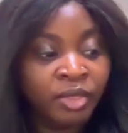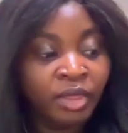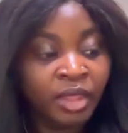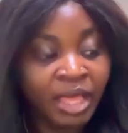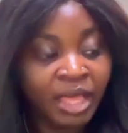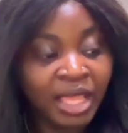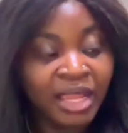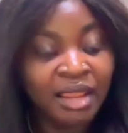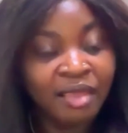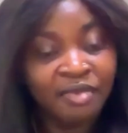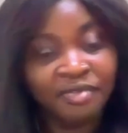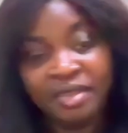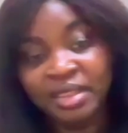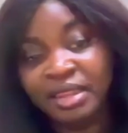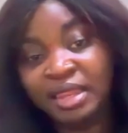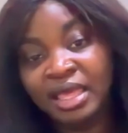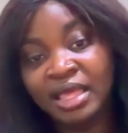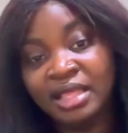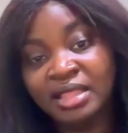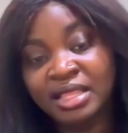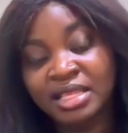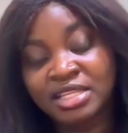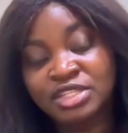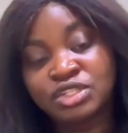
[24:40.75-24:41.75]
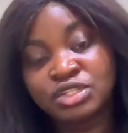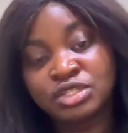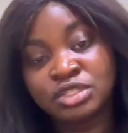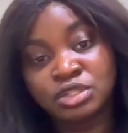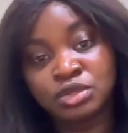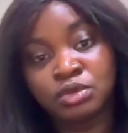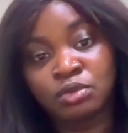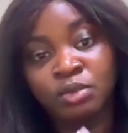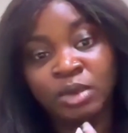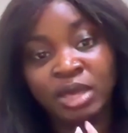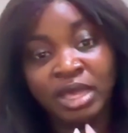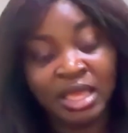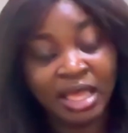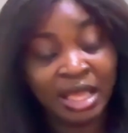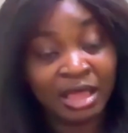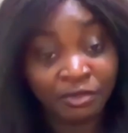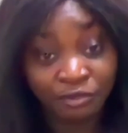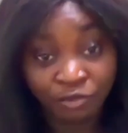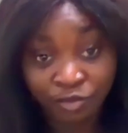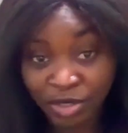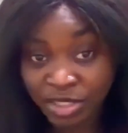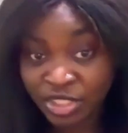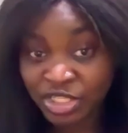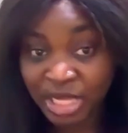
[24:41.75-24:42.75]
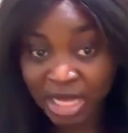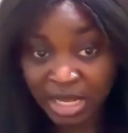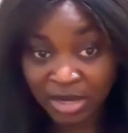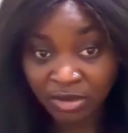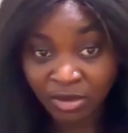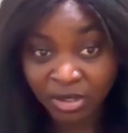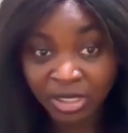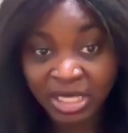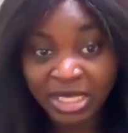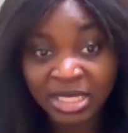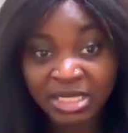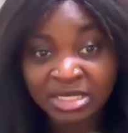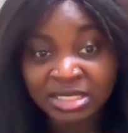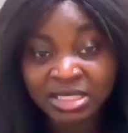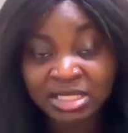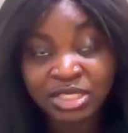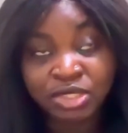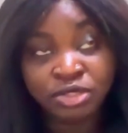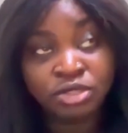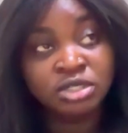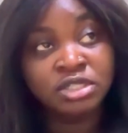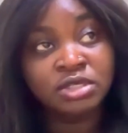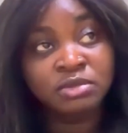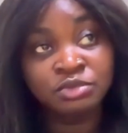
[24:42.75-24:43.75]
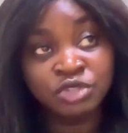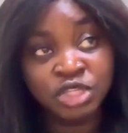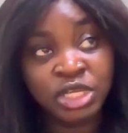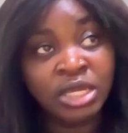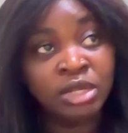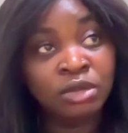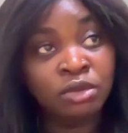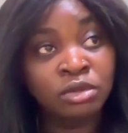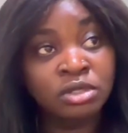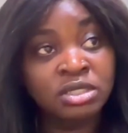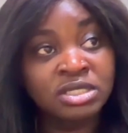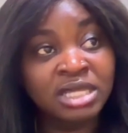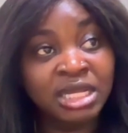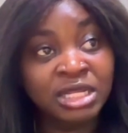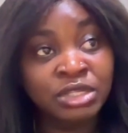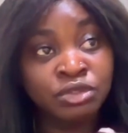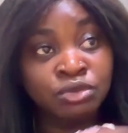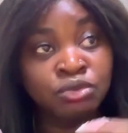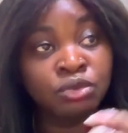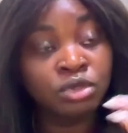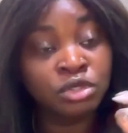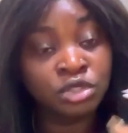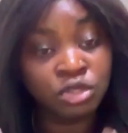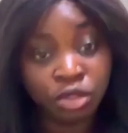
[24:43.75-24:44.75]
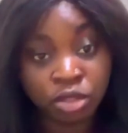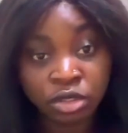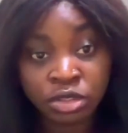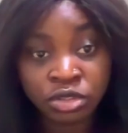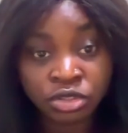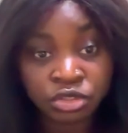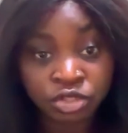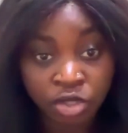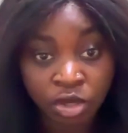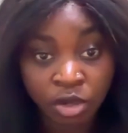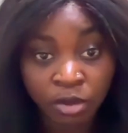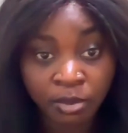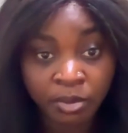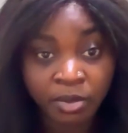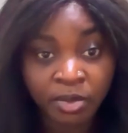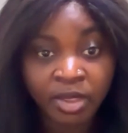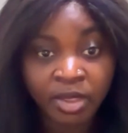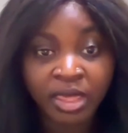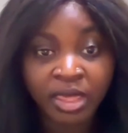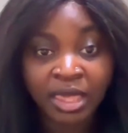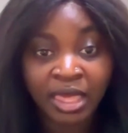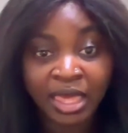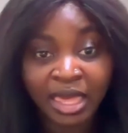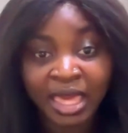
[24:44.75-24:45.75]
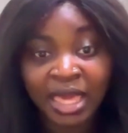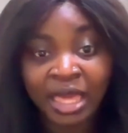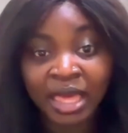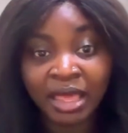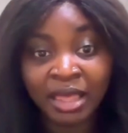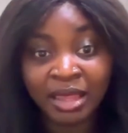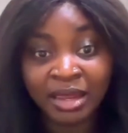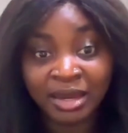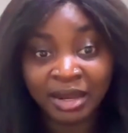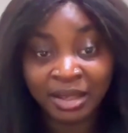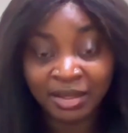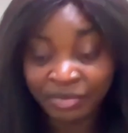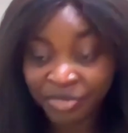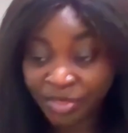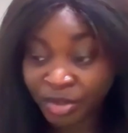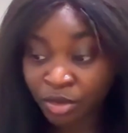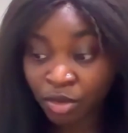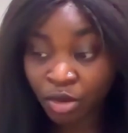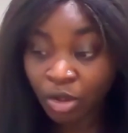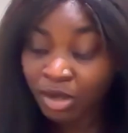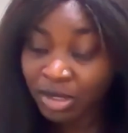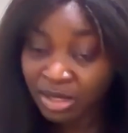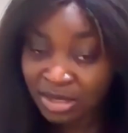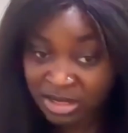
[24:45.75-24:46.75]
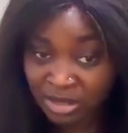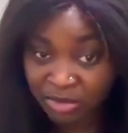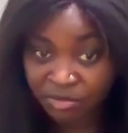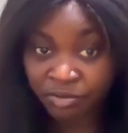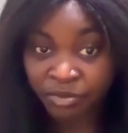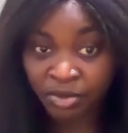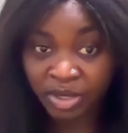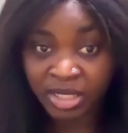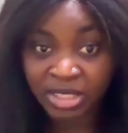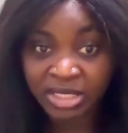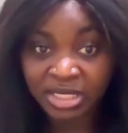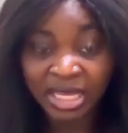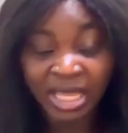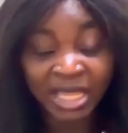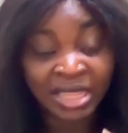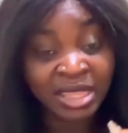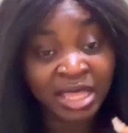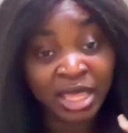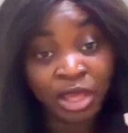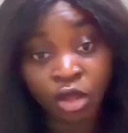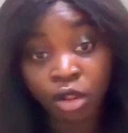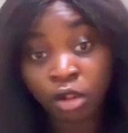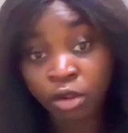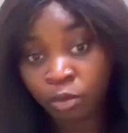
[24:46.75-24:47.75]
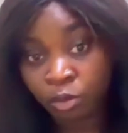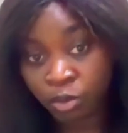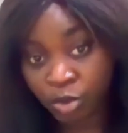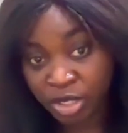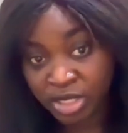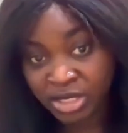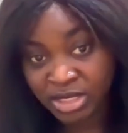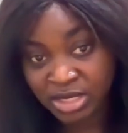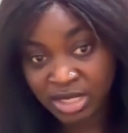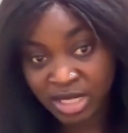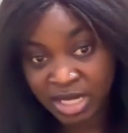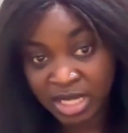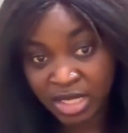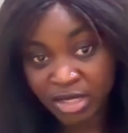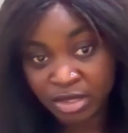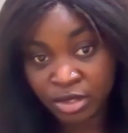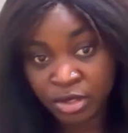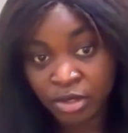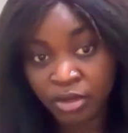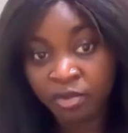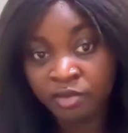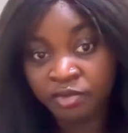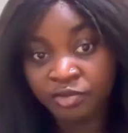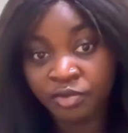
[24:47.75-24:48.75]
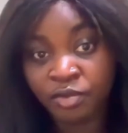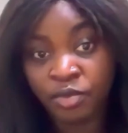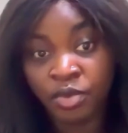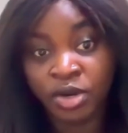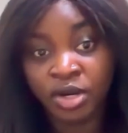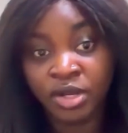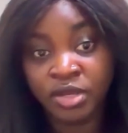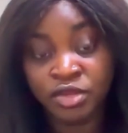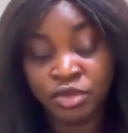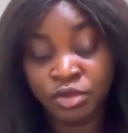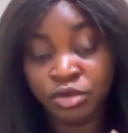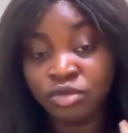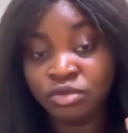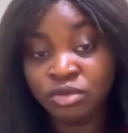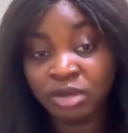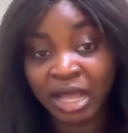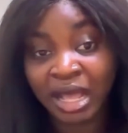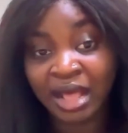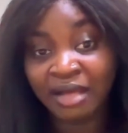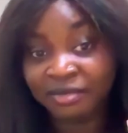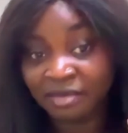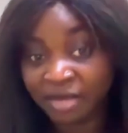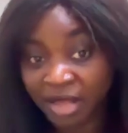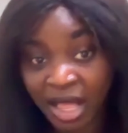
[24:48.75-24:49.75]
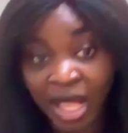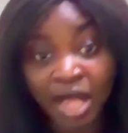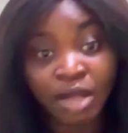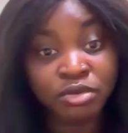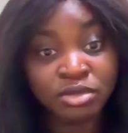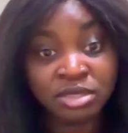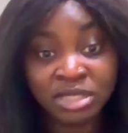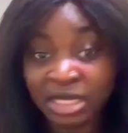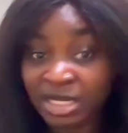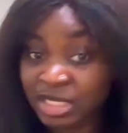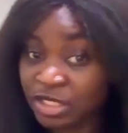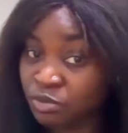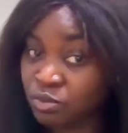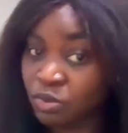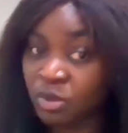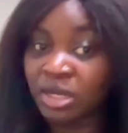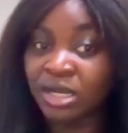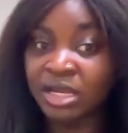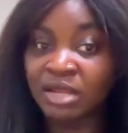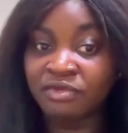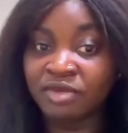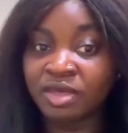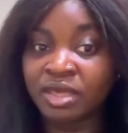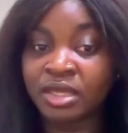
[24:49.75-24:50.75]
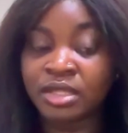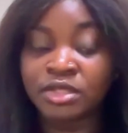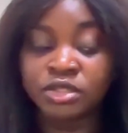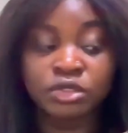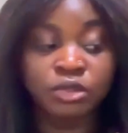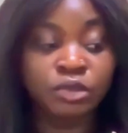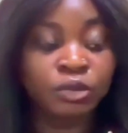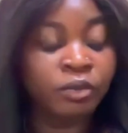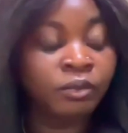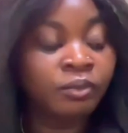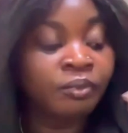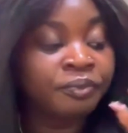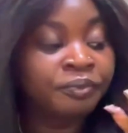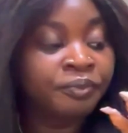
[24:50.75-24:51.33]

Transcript: And I feel like that's just the way every channel is. There are some channels that do a certain job, and they're all different, and they all work together for you to have a house that is worth living into.